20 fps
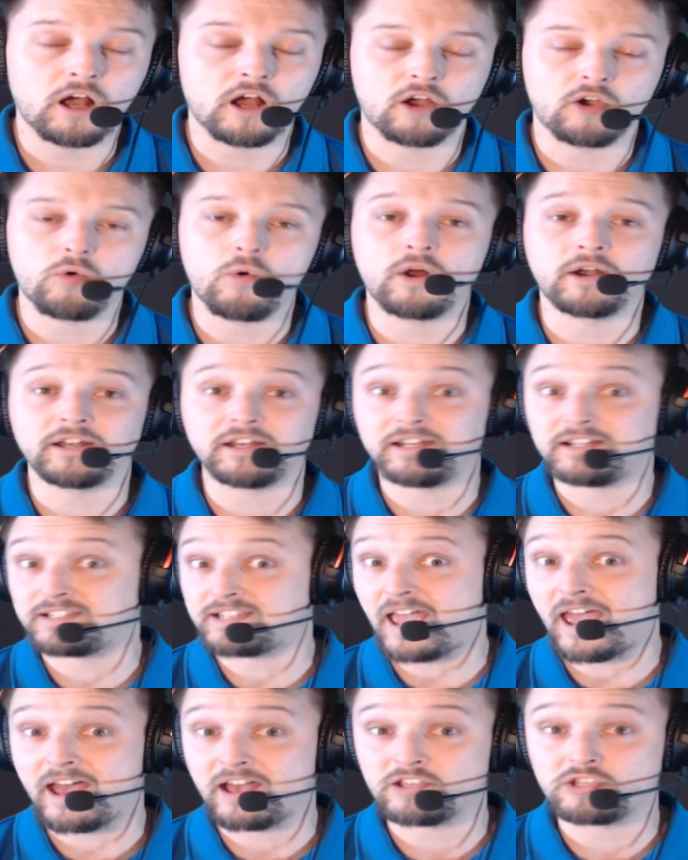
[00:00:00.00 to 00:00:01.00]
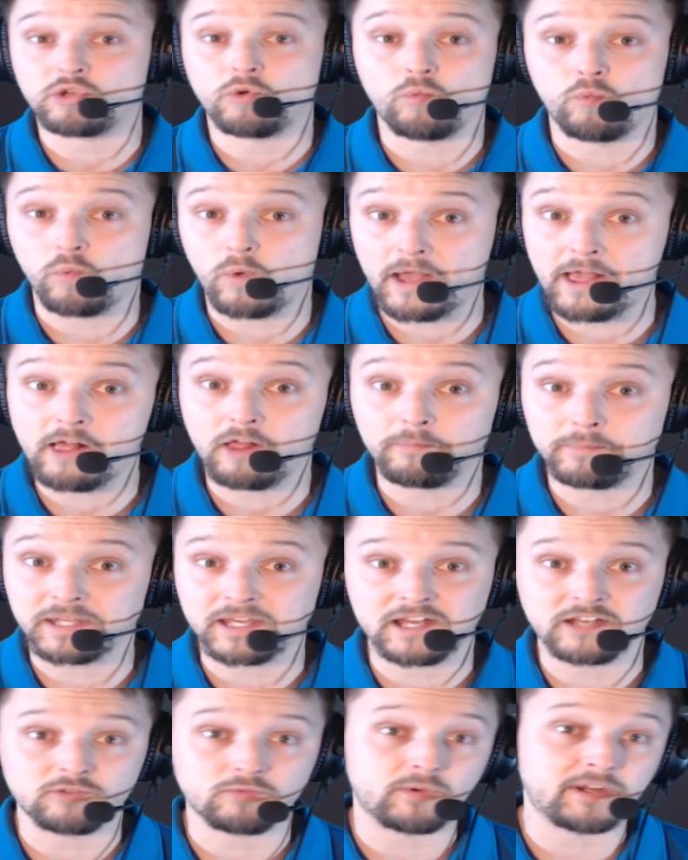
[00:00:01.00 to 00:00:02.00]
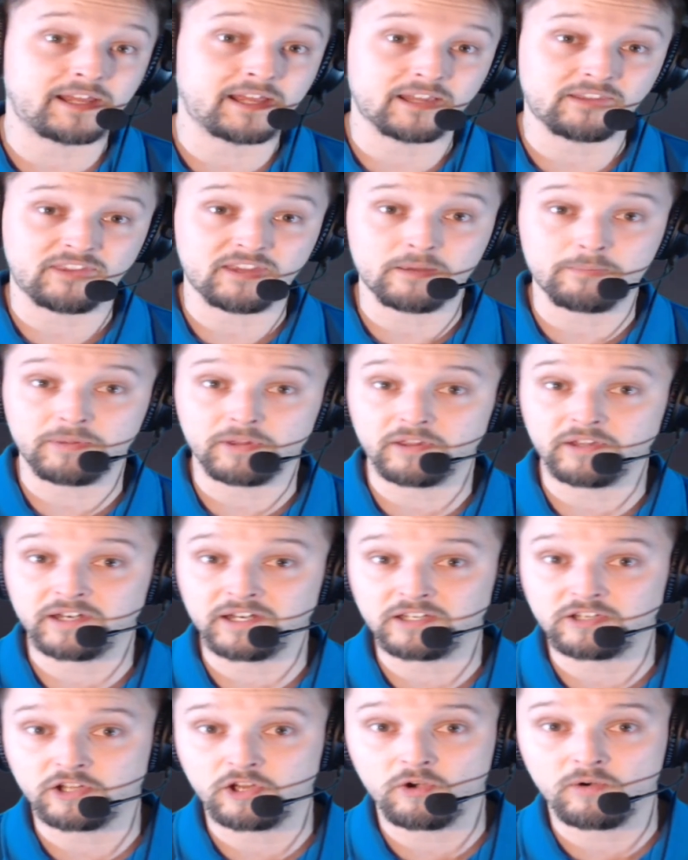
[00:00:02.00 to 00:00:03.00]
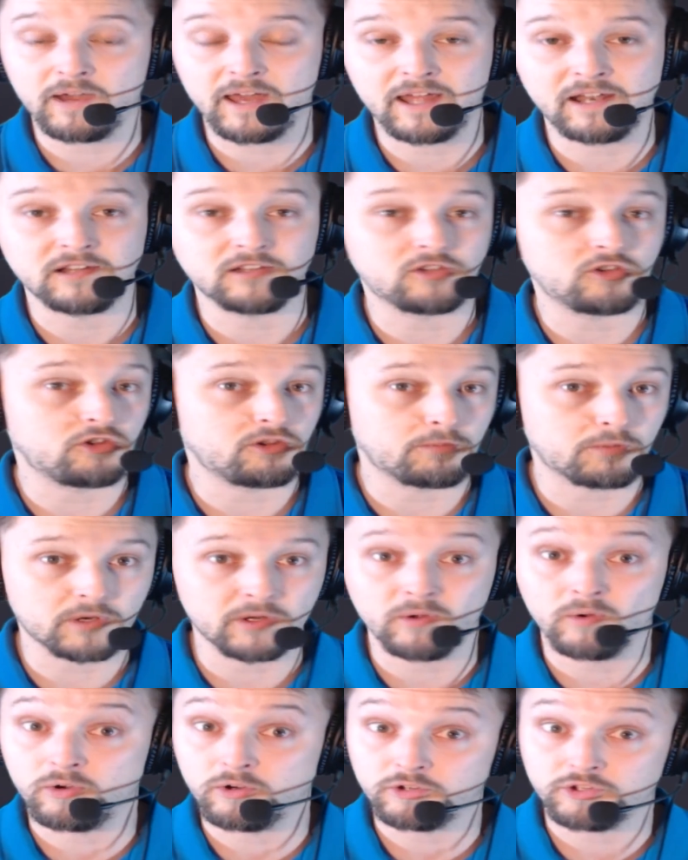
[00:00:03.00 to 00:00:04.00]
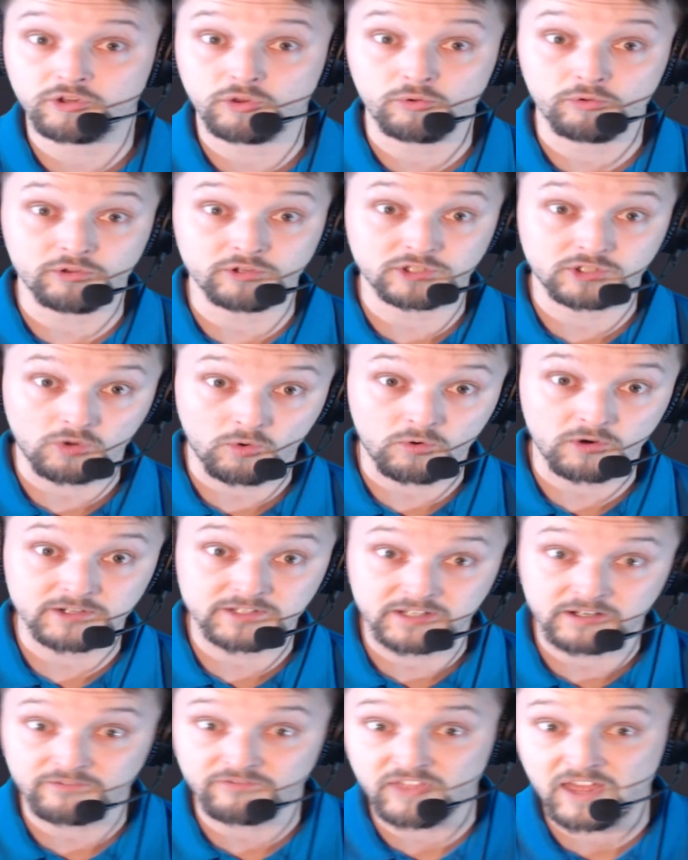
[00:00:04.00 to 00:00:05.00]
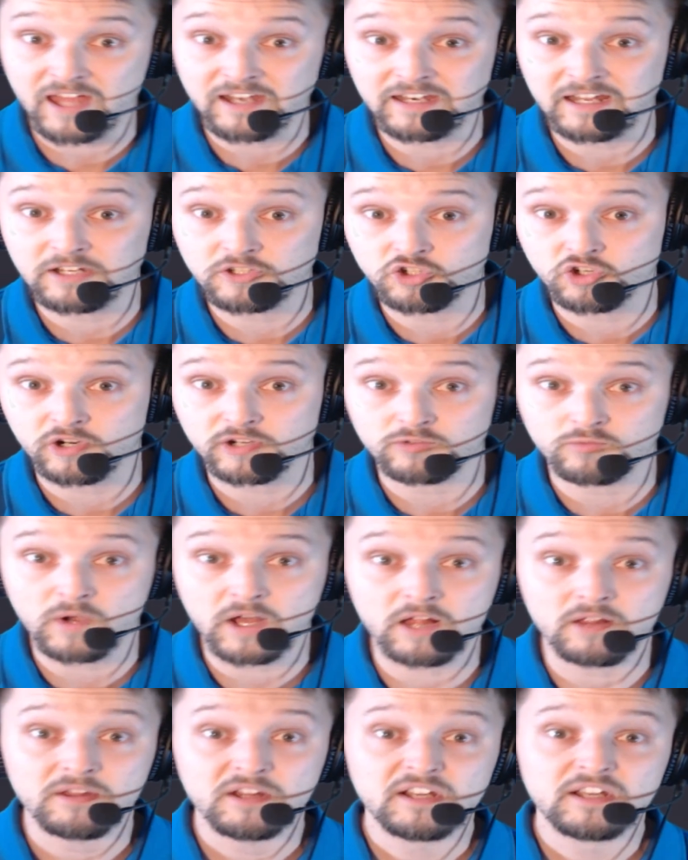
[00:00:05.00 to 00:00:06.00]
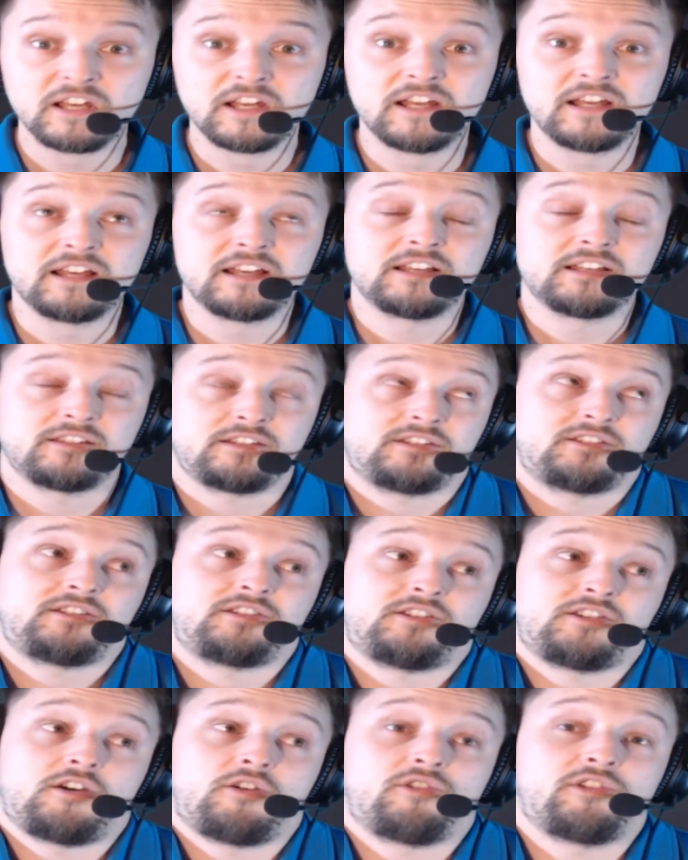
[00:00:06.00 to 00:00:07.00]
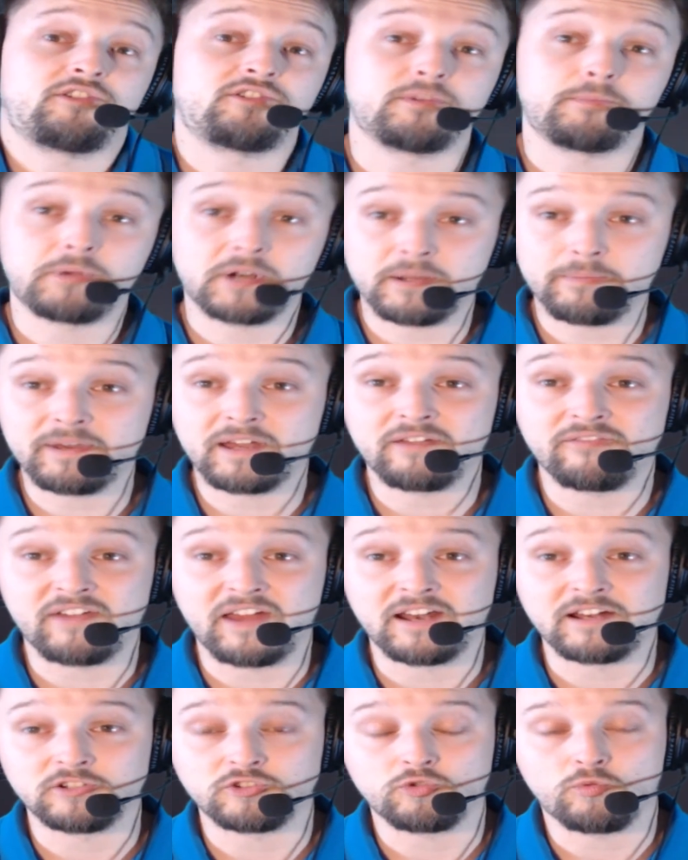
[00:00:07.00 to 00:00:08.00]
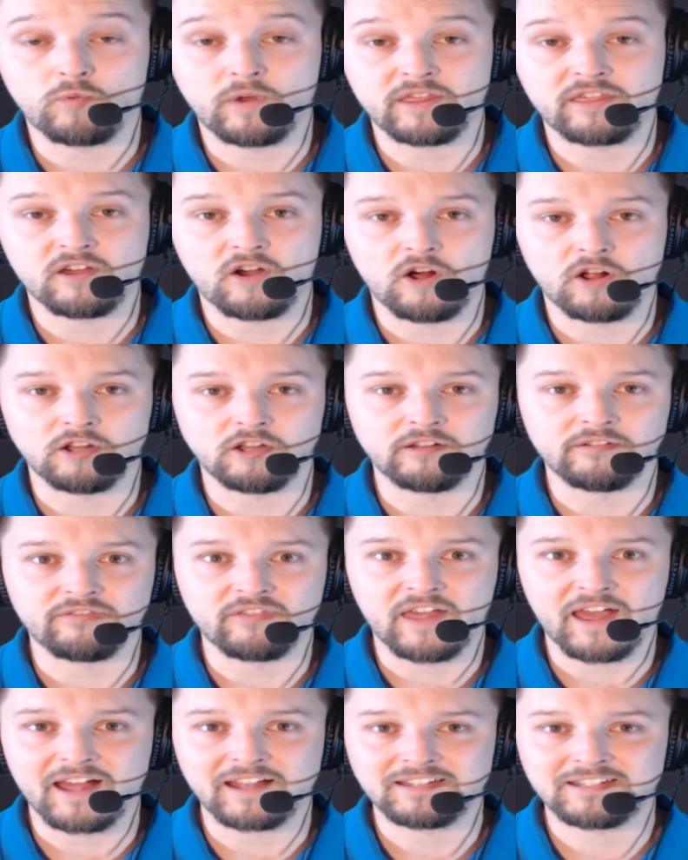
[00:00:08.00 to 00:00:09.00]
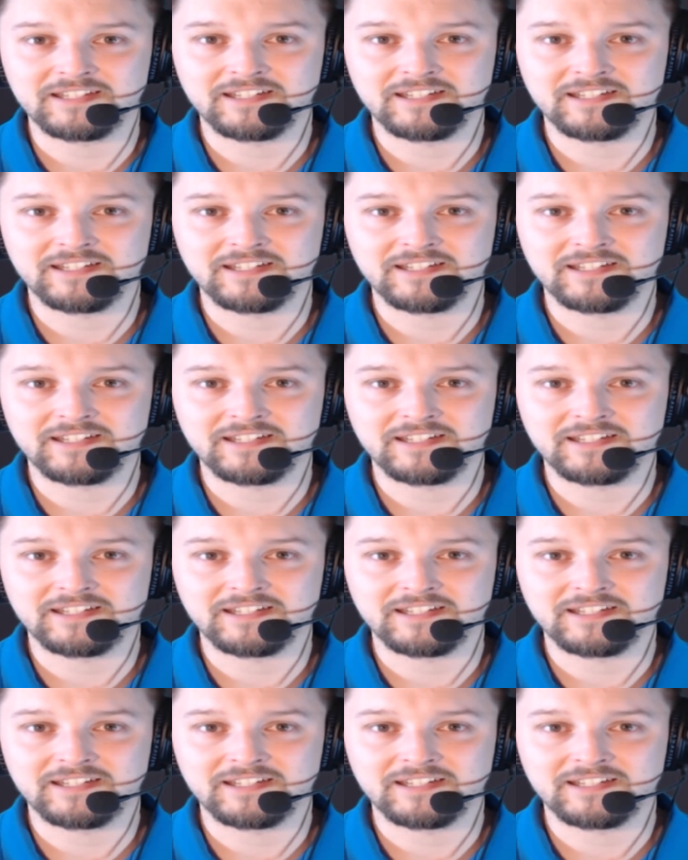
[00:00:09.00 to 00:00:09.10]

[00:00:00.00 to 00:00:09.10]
quantities as well, because we get the ability to go ahead and do the pre-orders through the stores and of that nature as well. So there's a pretty big advantage with all of that.